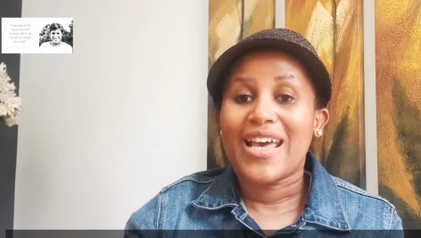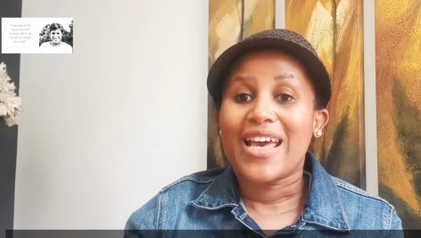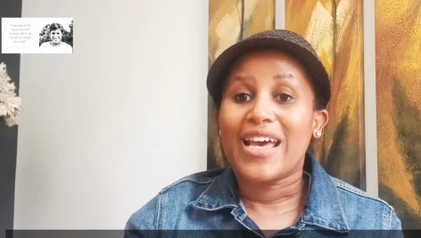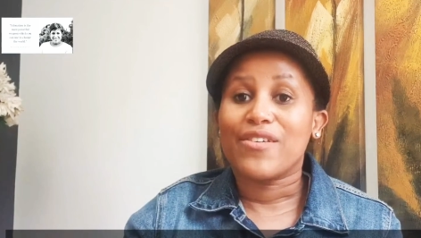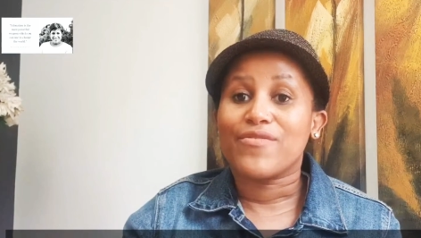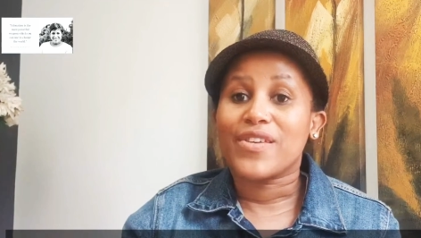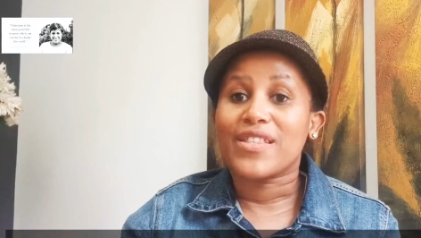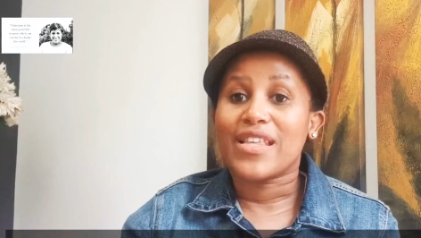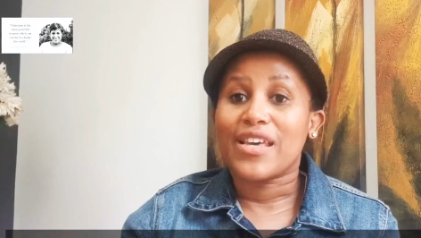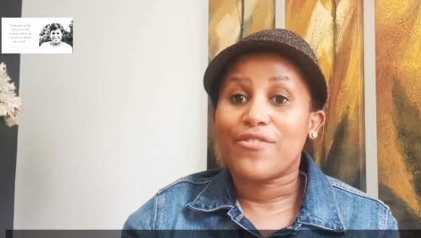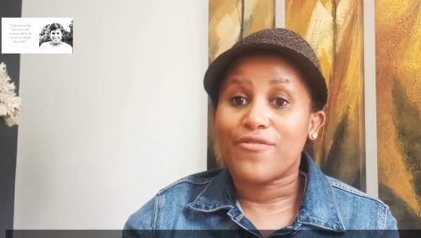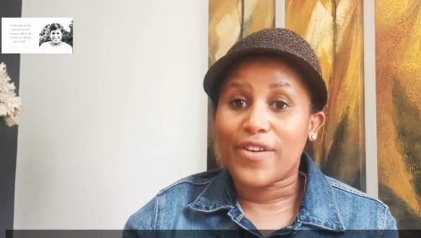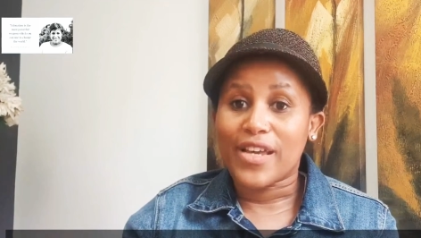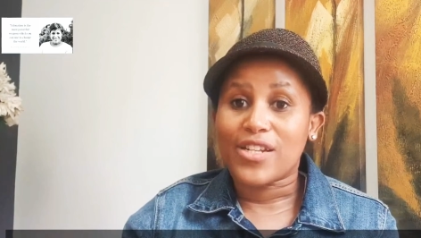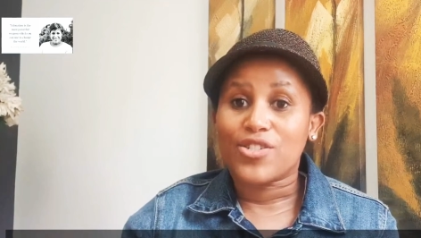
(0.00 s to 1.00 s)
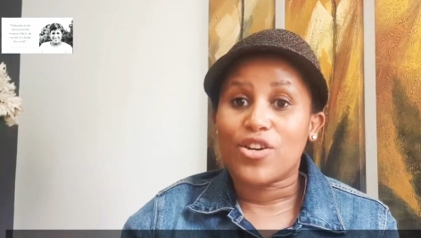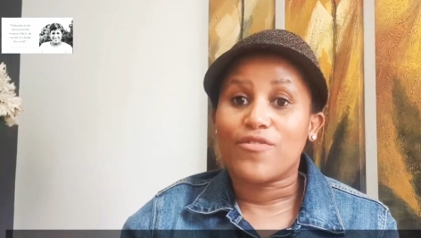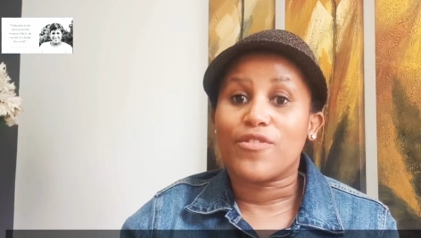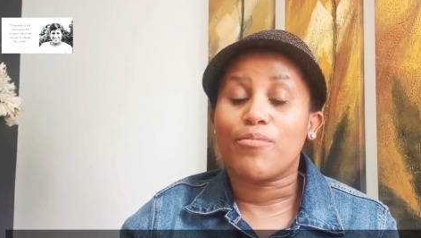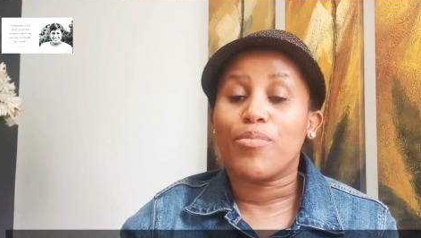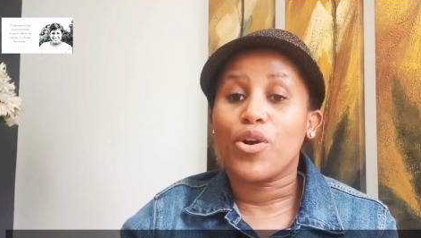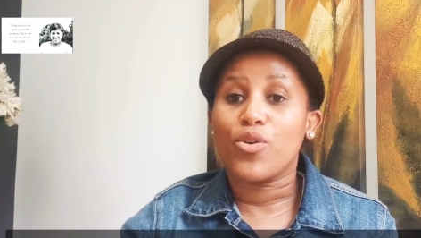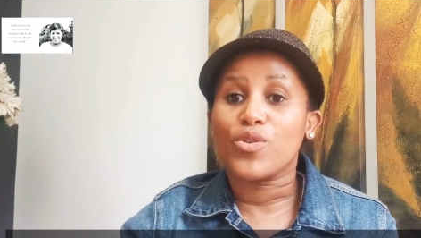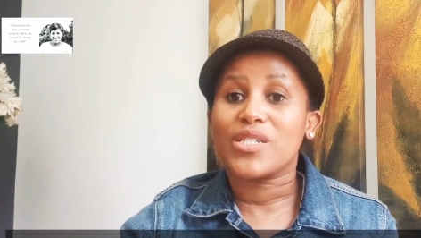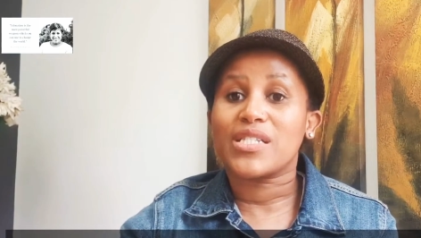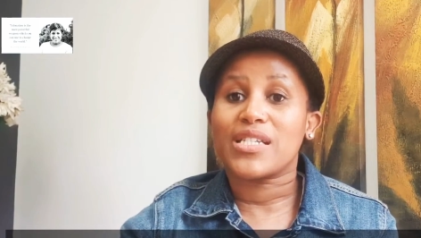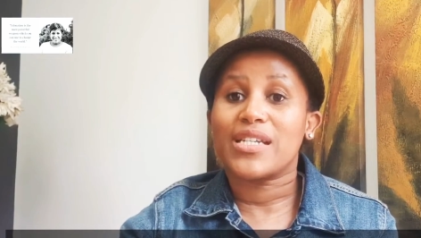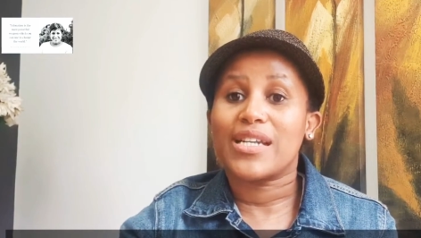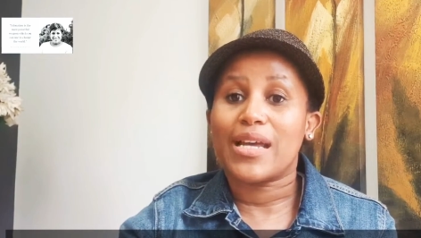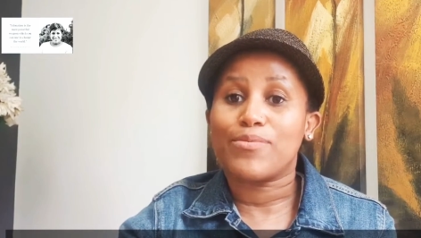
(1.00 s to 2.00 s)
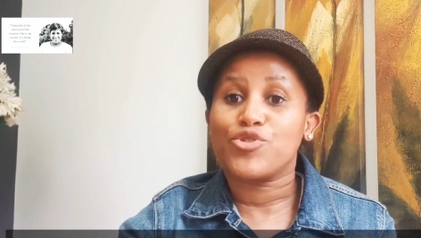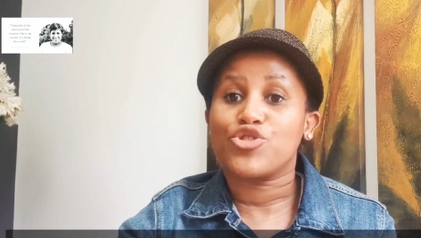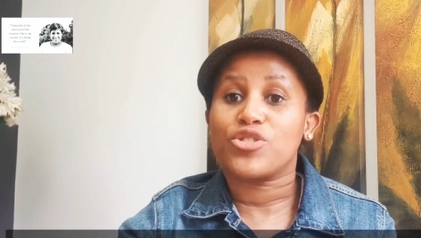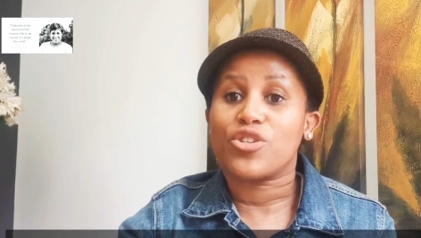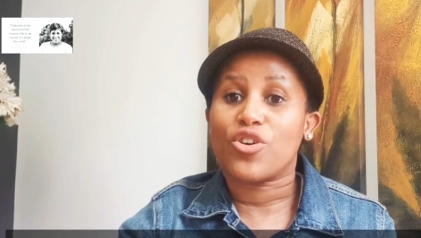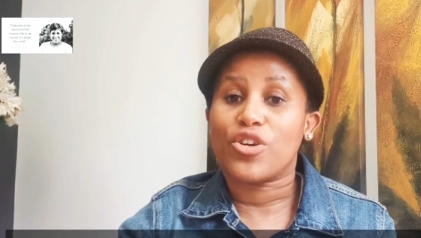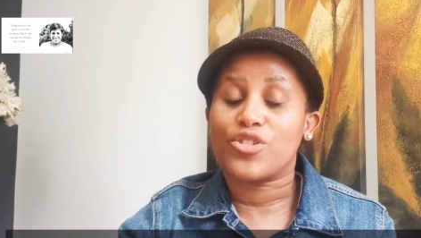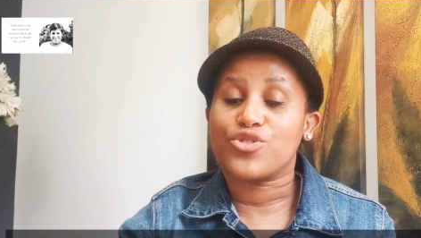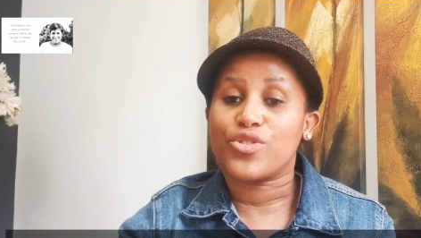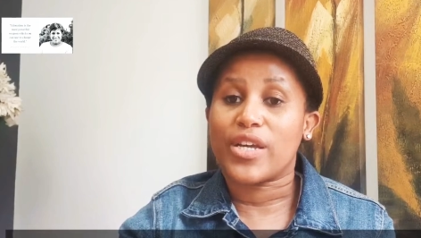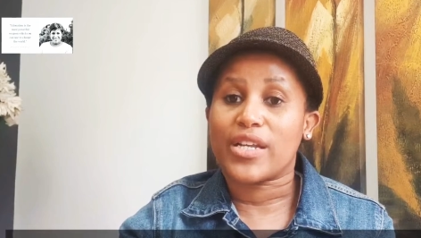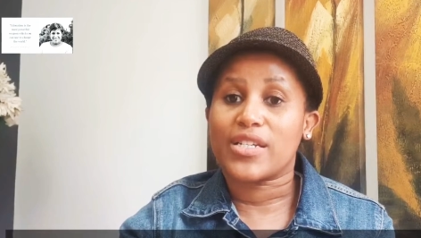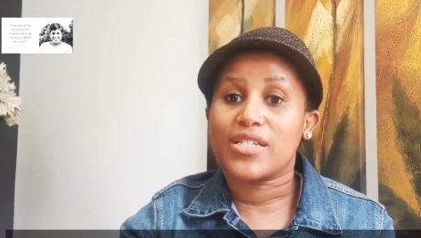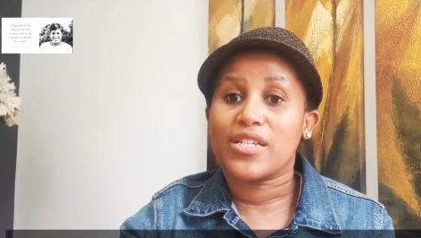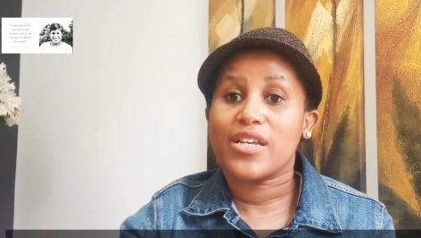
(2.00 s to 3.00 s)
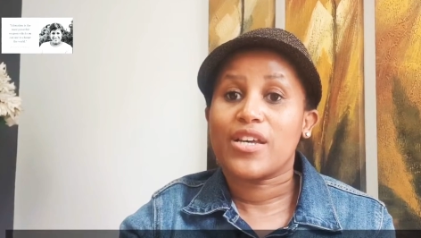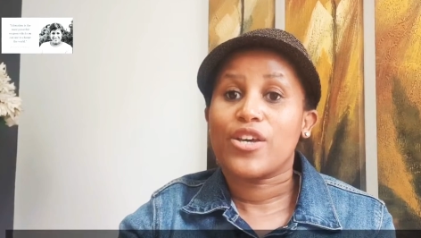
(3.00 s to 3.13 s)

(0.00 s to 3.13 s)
having the effect of a post-nuptial contract,